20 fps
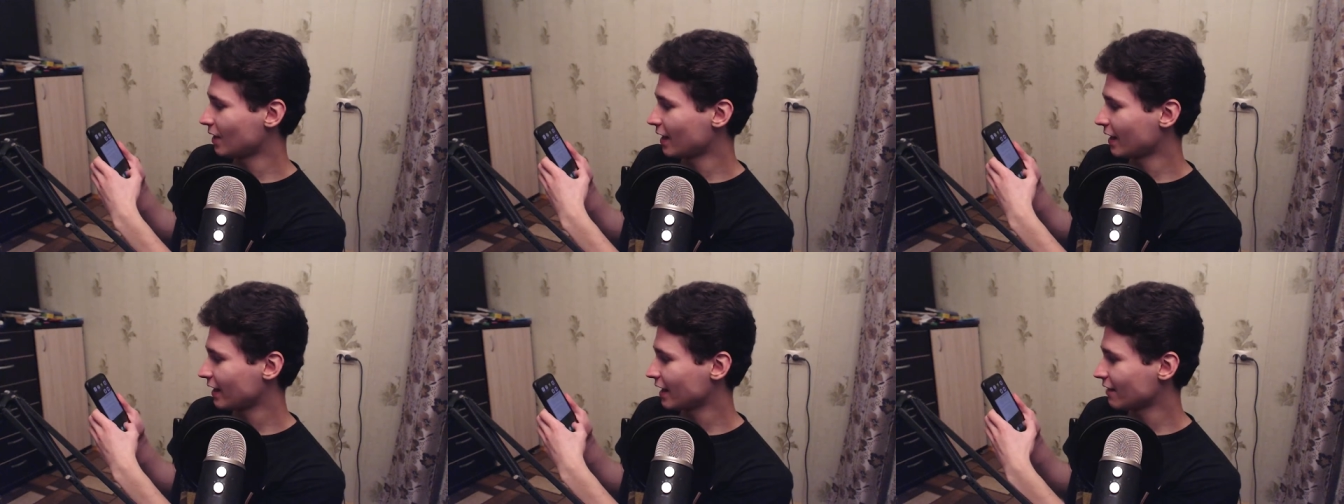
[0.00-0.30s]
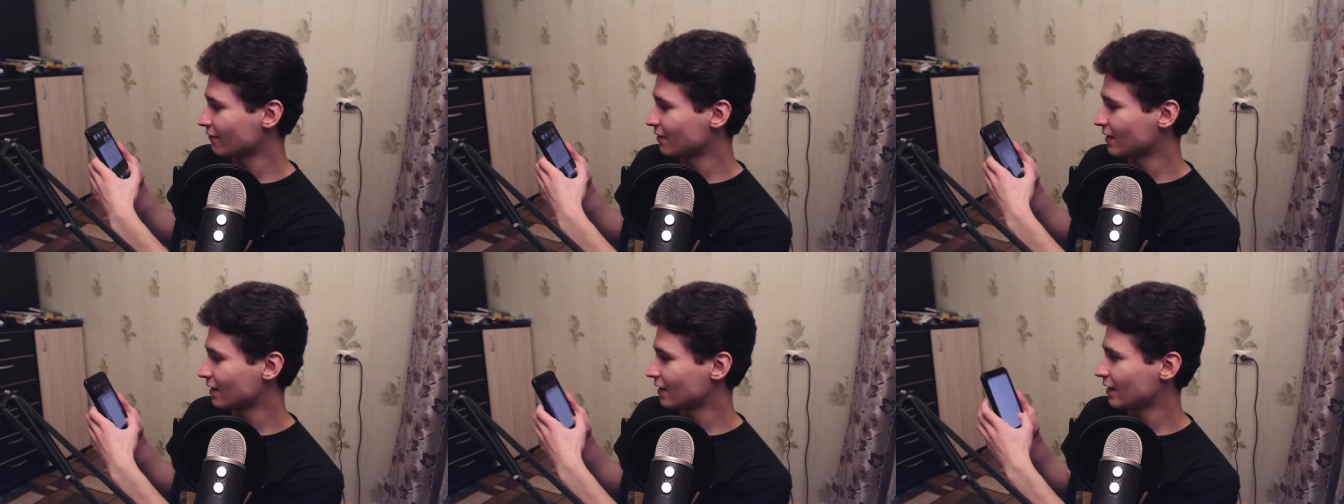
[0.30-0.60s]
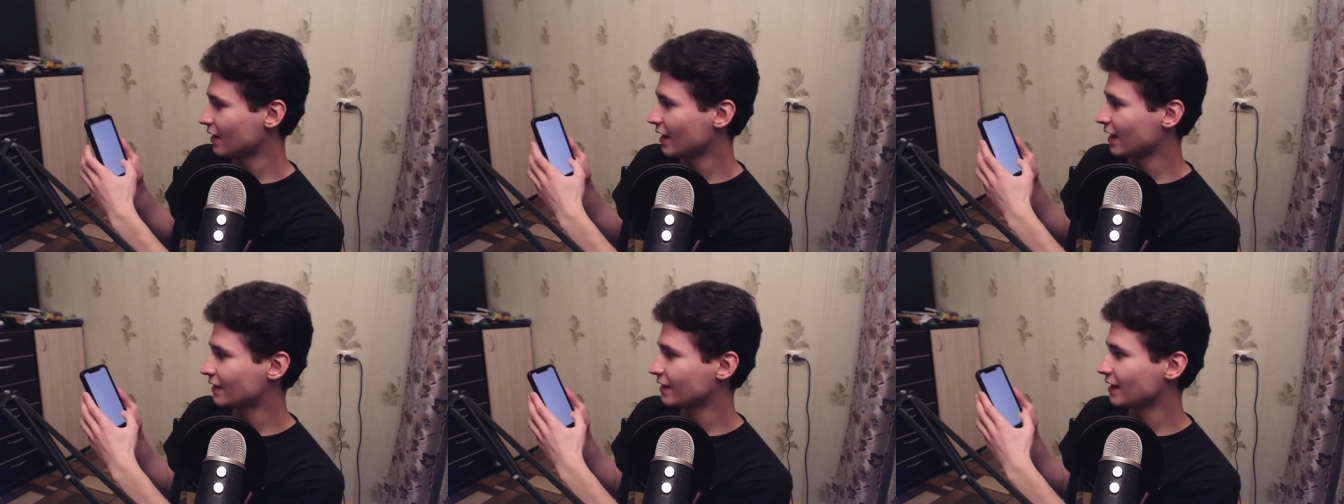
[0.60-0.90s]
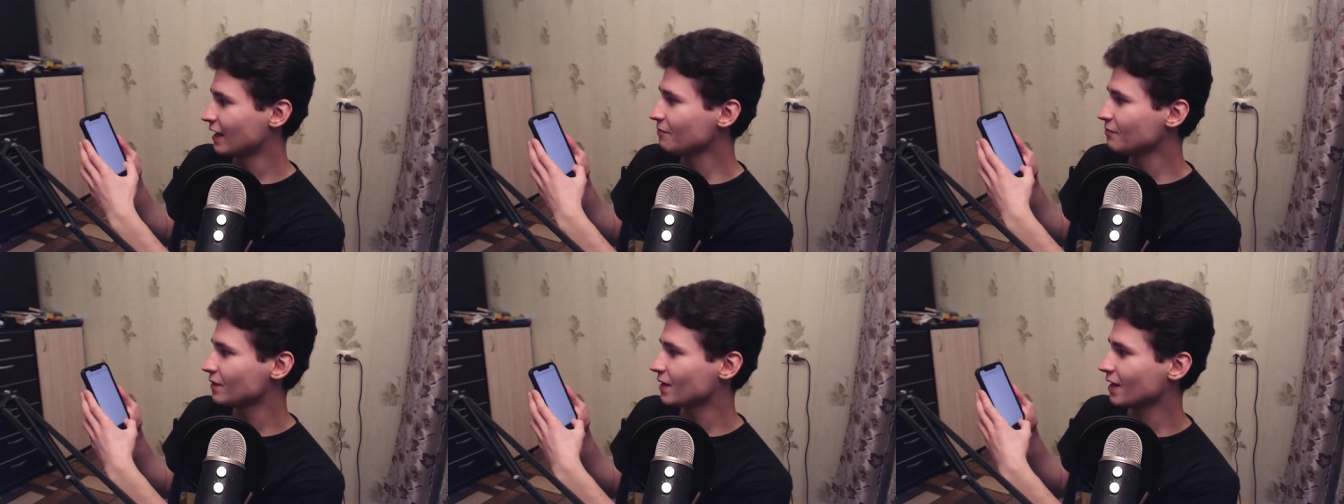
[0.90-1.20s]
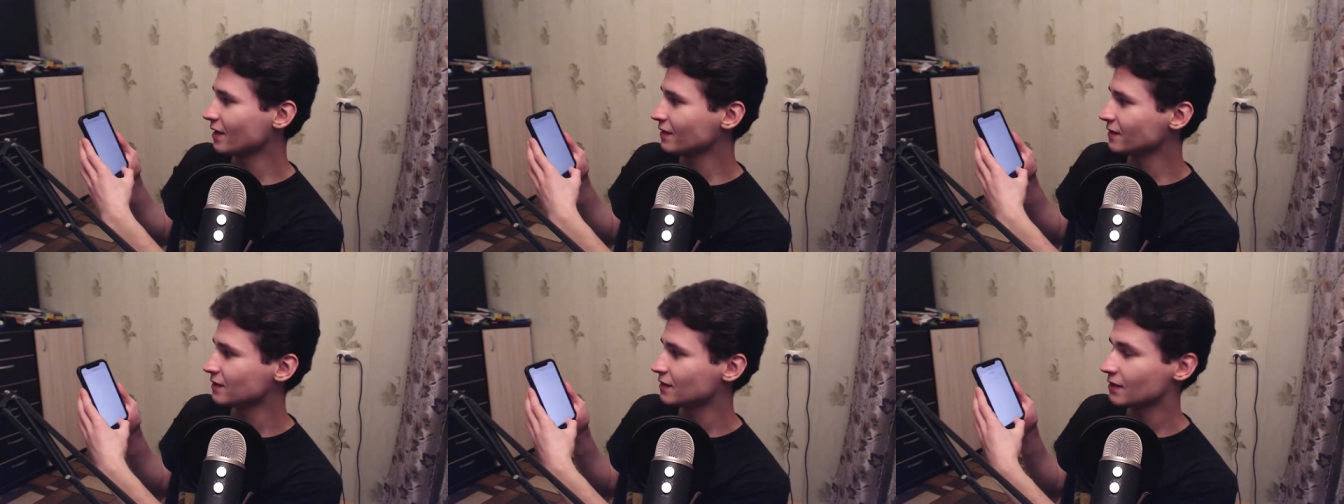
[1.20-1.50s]
I have a, an app,
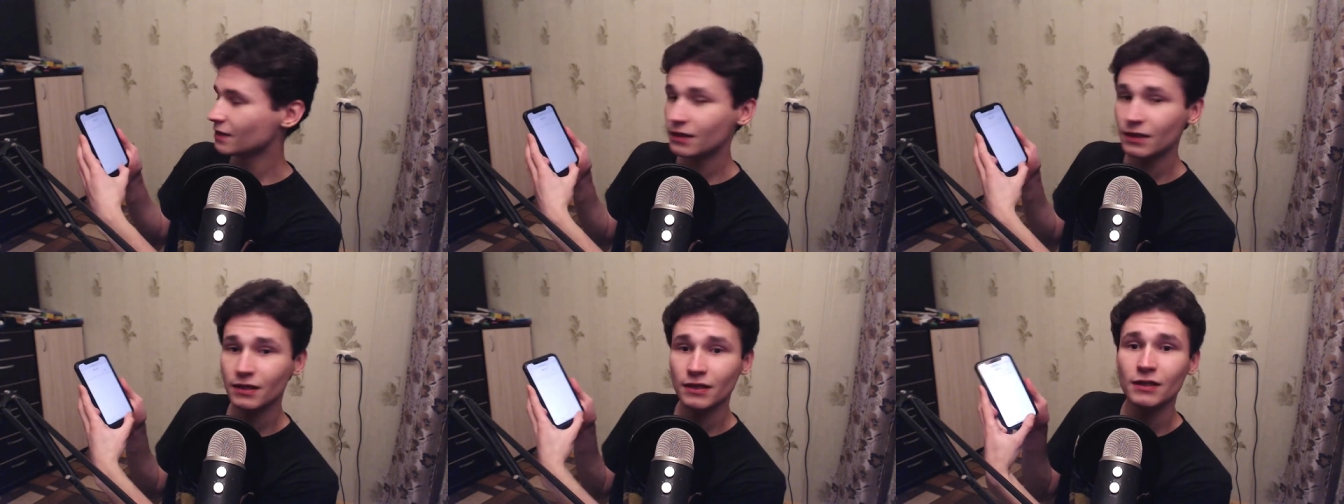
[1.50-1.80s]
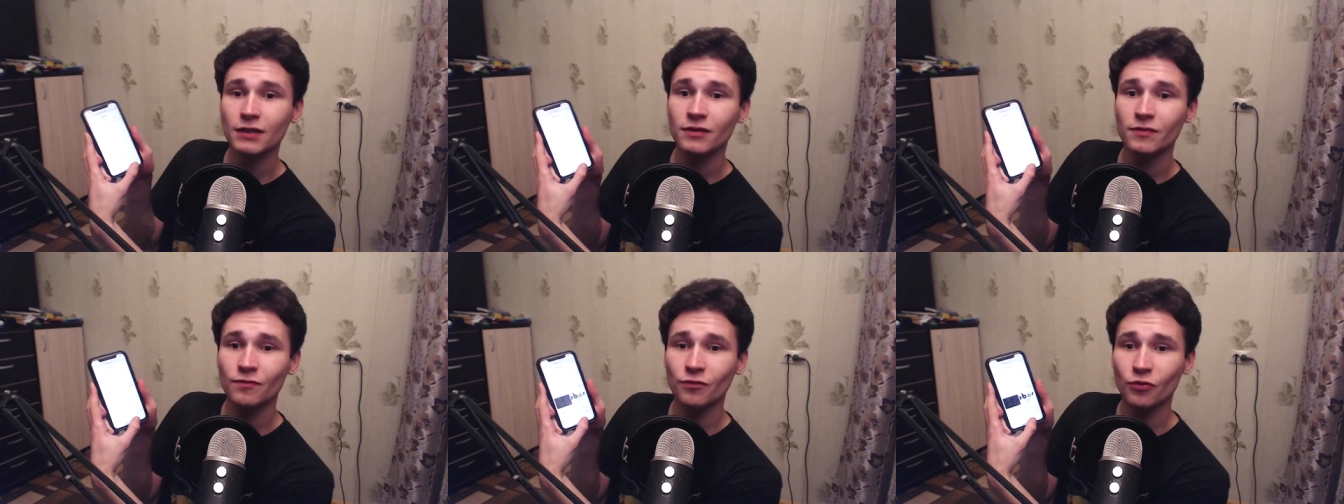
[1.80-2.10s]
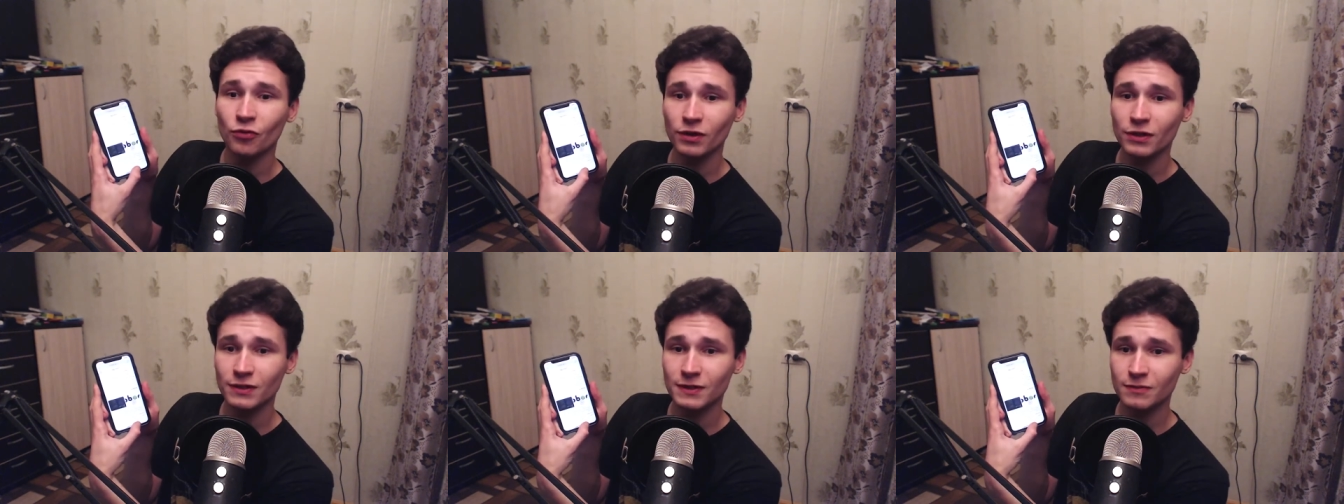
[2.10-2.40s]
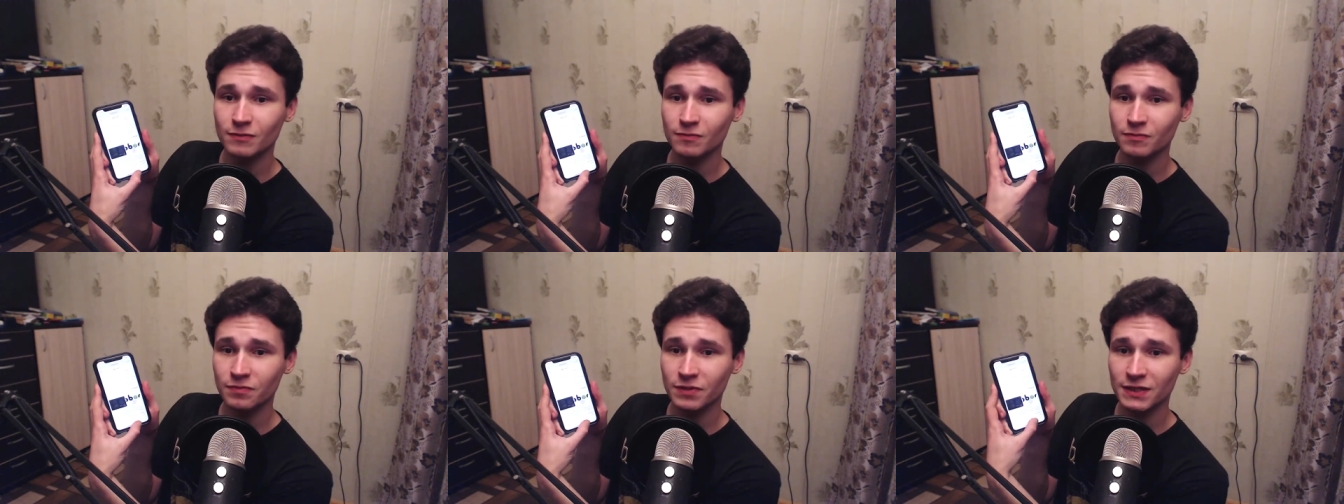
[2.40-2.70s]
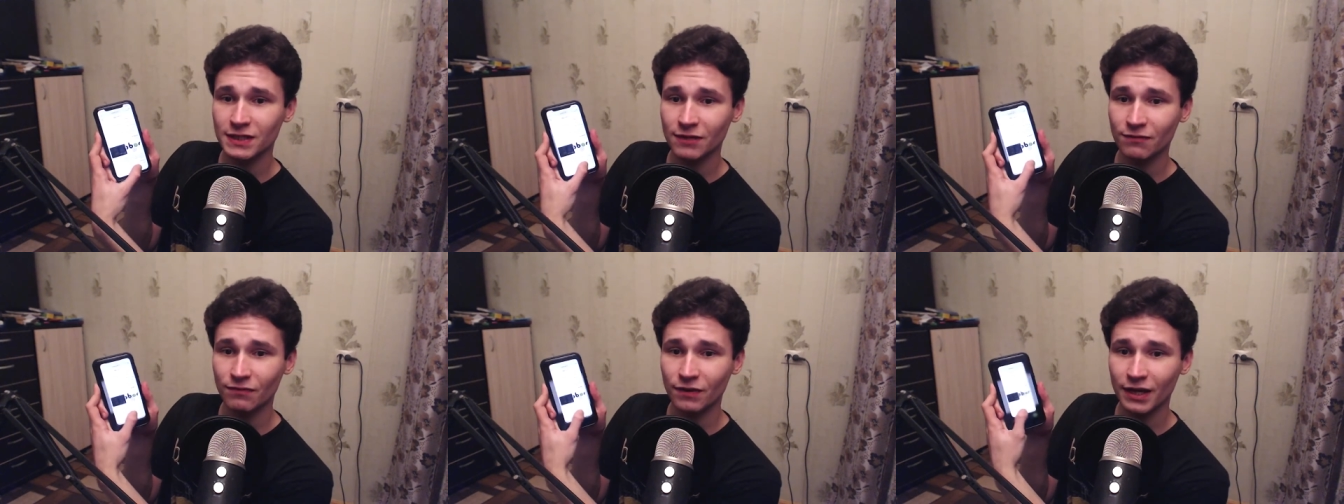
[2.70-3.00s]
yes, for
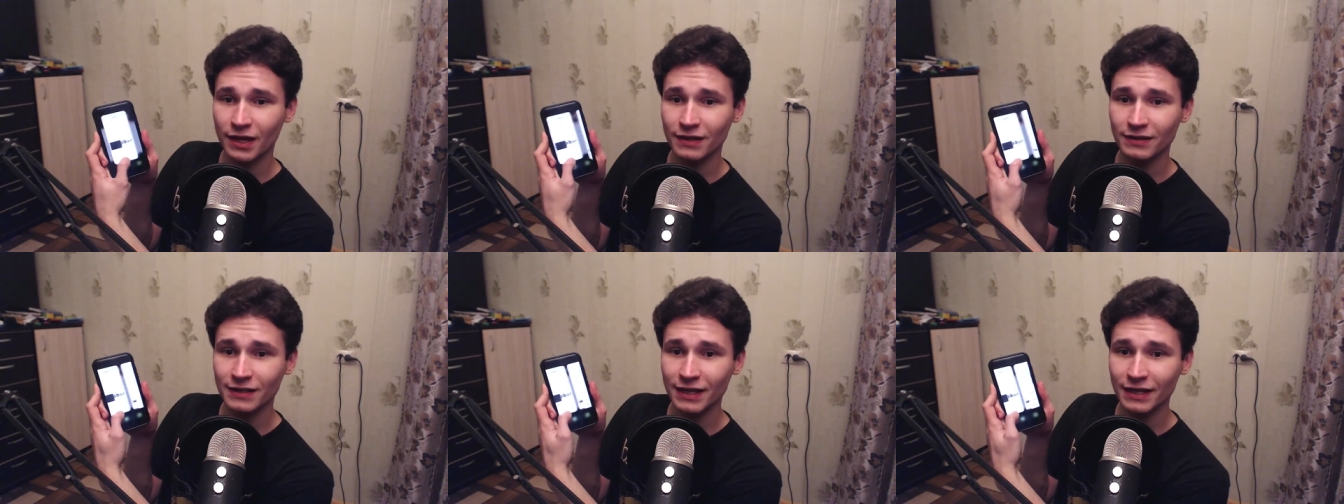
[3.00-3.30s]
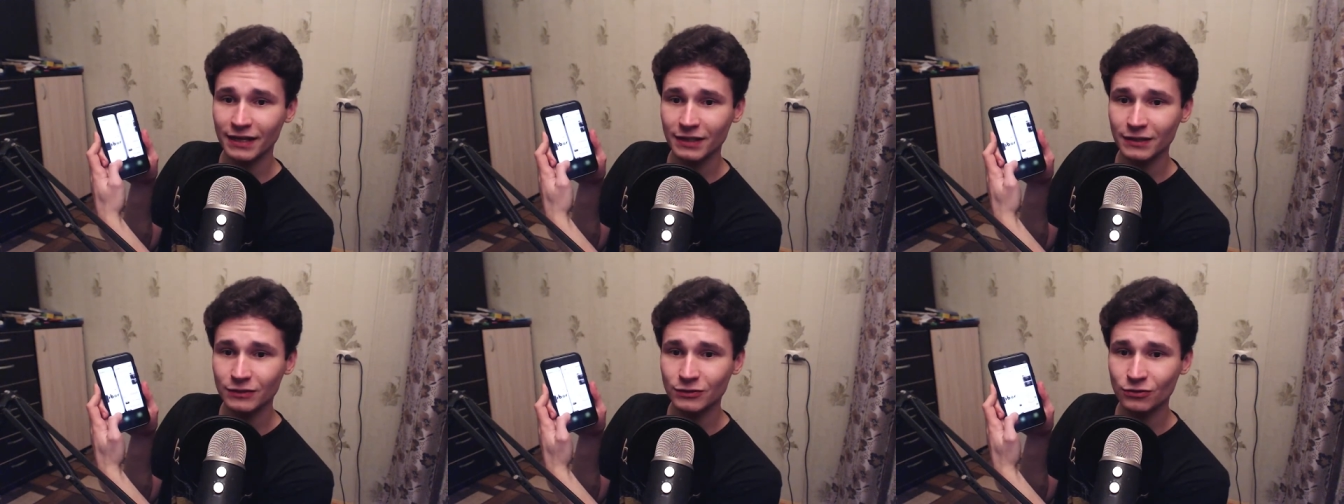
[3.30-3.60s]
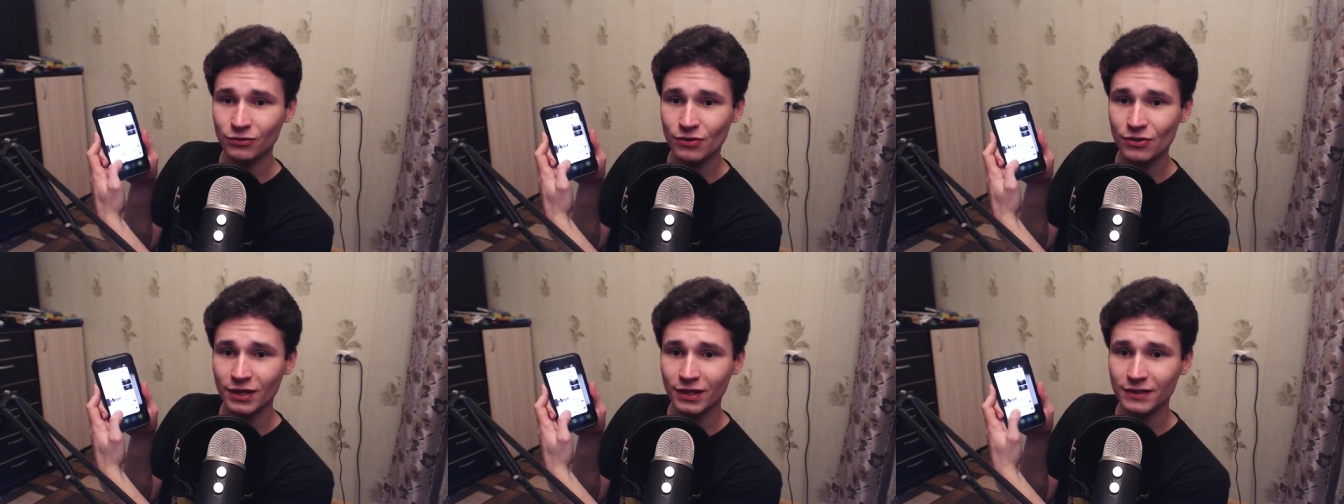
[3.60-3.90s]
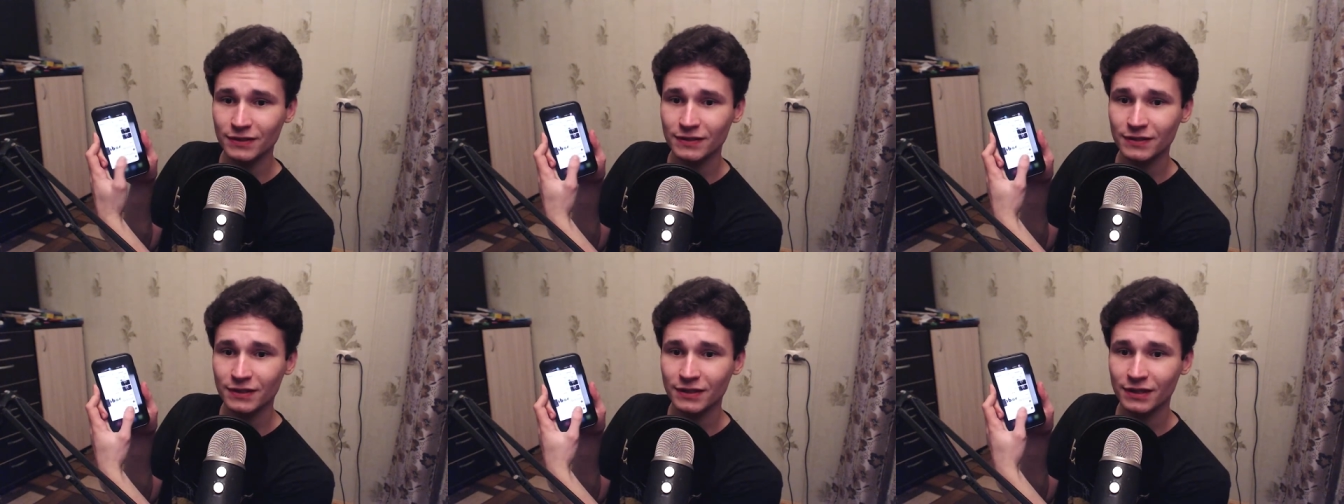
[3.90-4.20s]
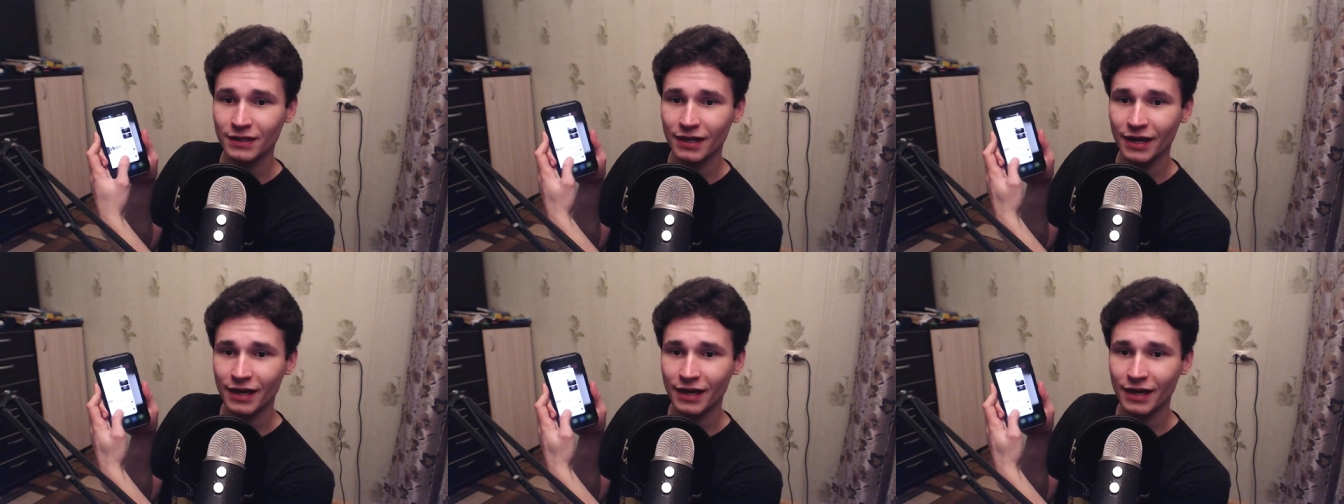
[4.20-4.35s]
specific, and I can do this.